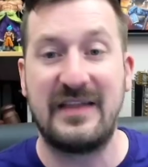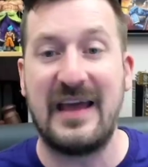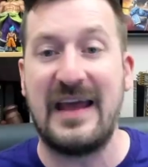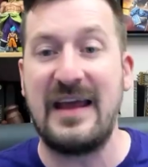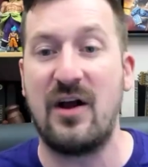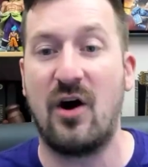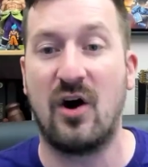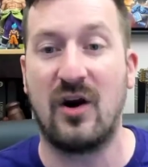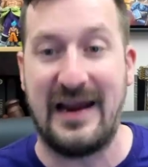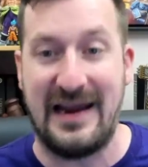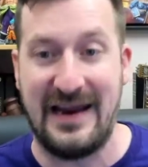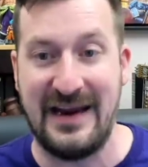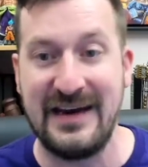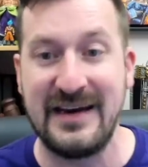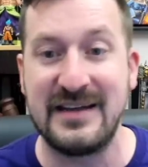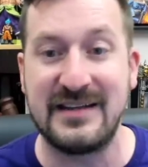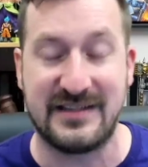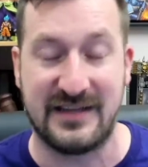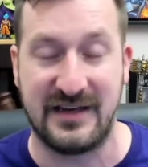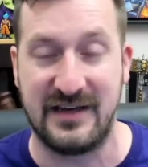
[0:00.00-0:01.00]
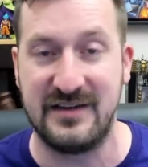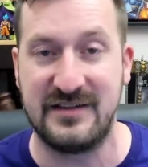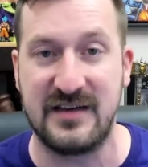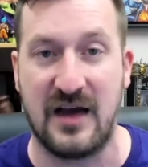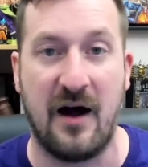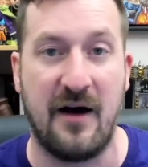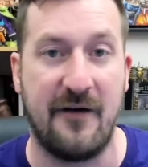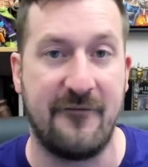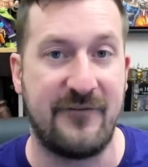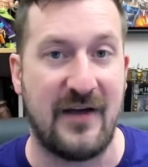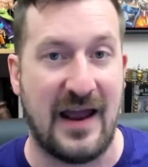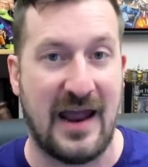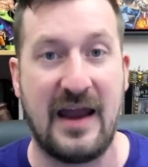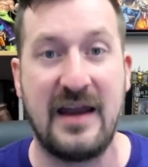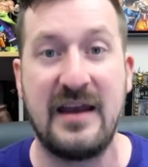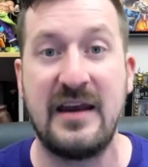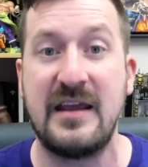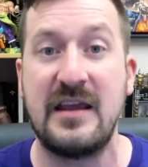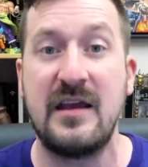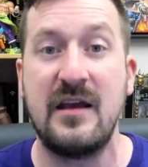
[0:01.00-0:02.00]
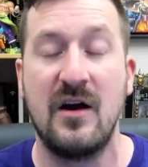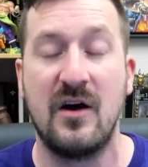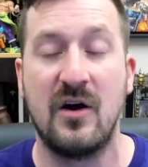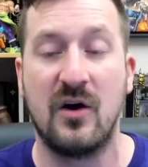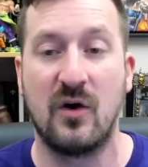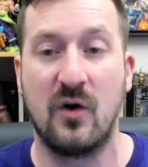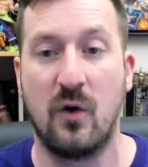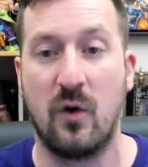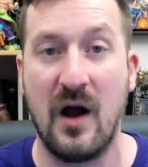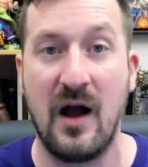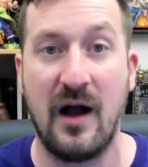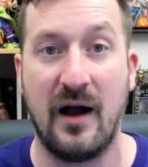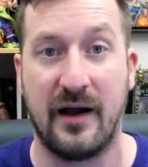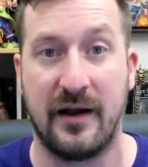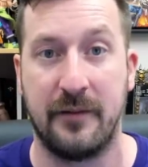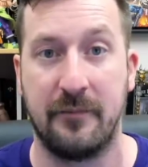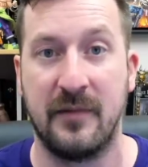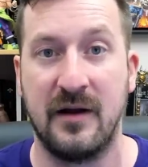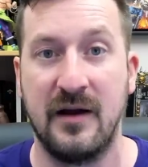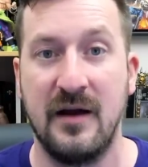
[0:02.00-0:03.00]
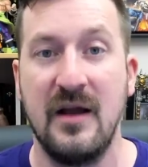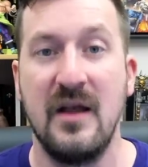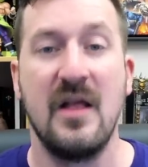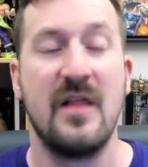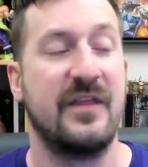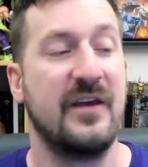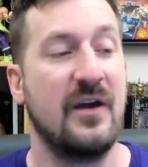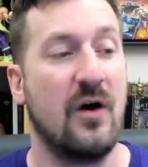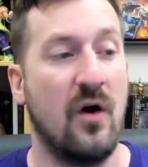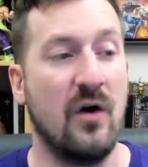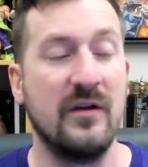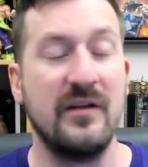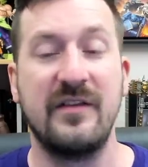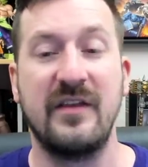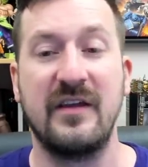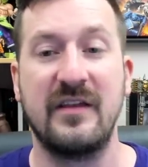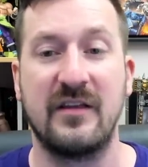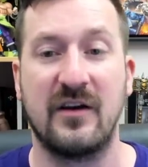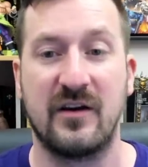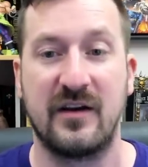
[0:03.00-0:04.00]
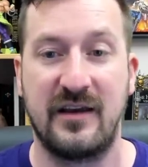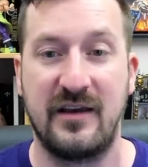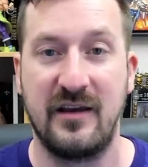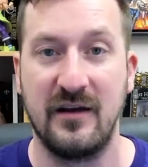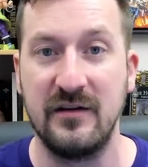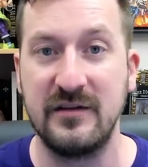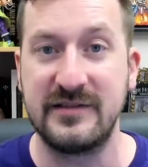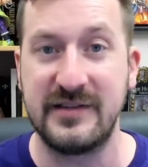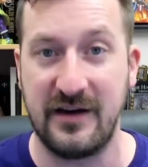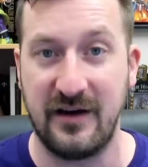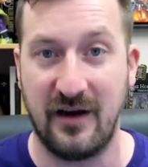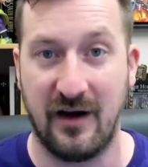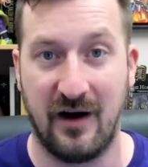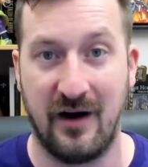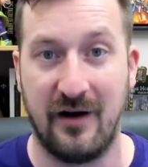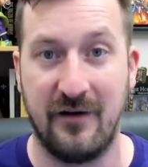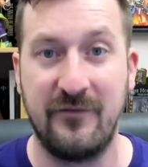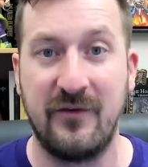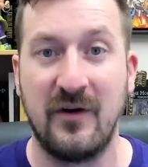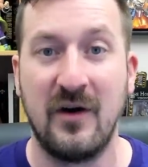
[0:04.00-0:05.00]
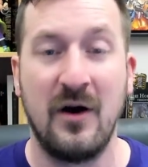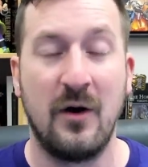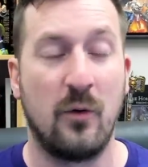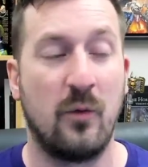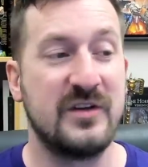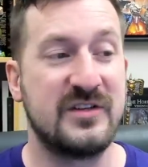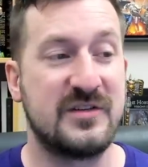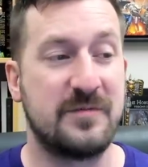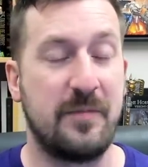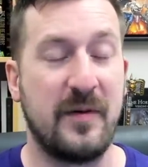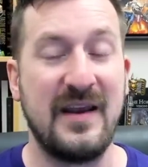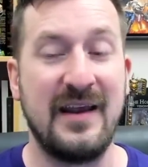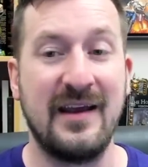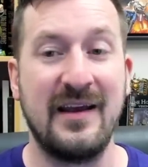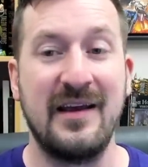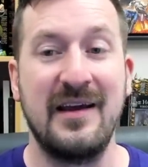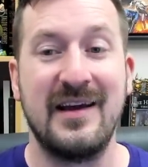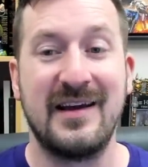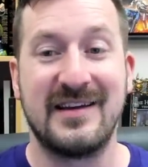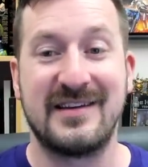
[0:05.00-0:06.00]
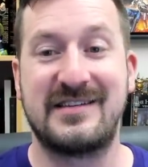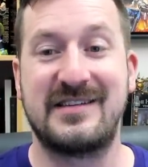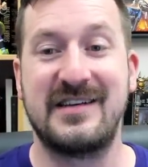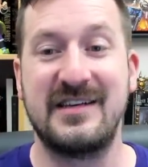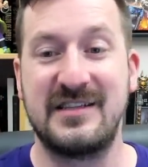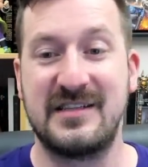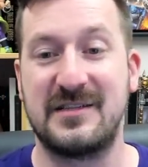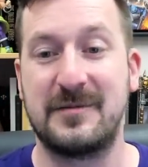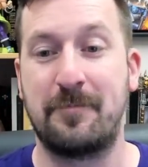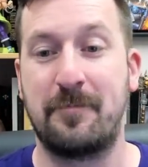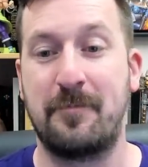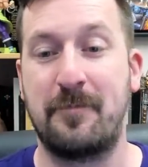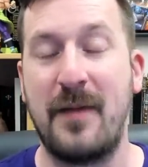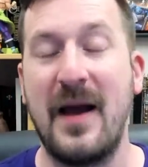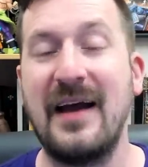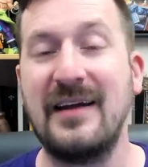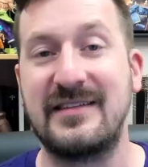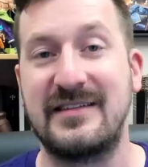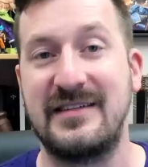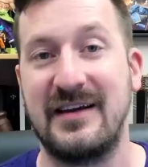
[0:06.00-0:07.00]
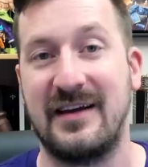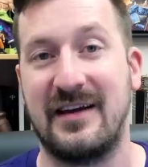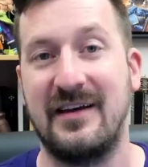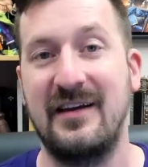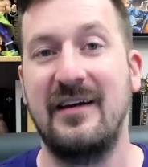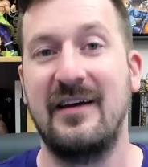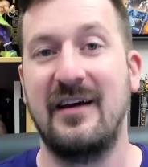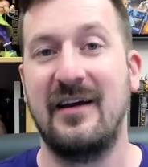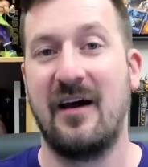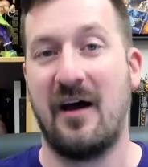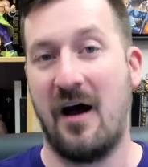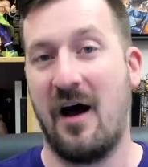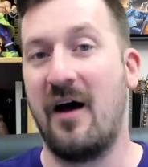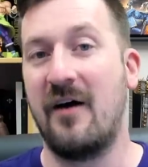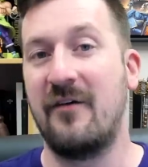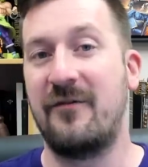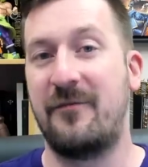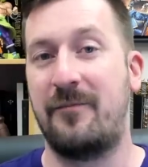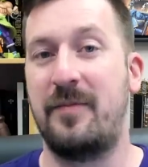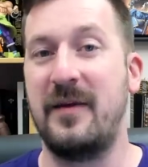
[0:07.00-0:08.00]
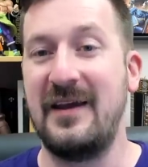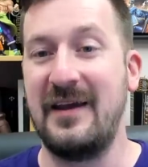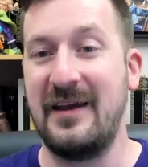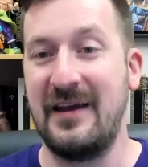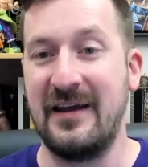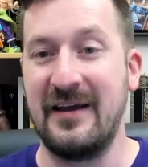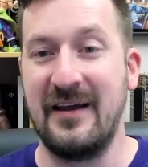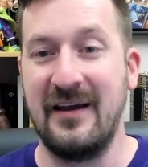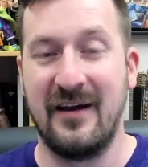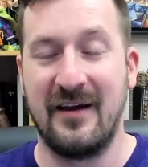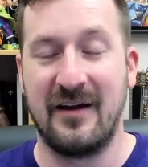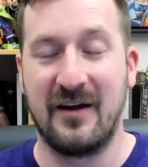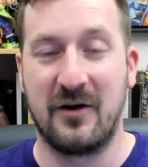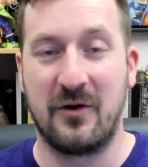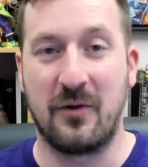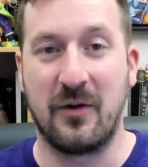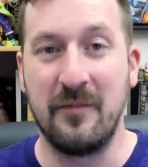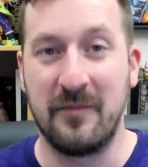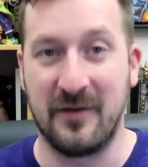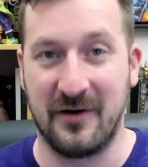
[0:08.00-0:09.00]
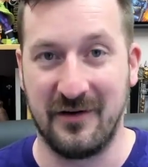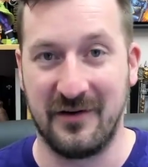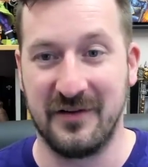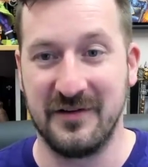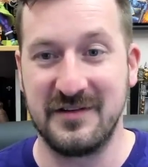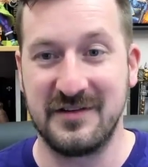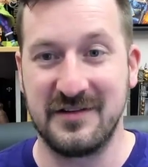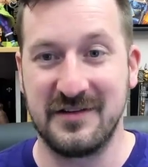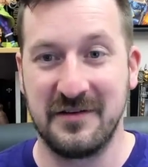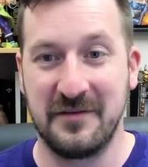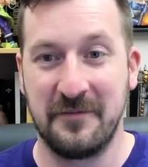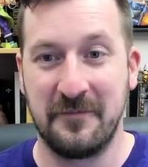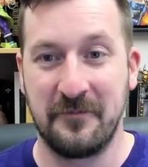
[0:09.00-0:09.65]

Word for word: They are innocent of any crime. The only thing they're guilty of was being suspected of being criminals,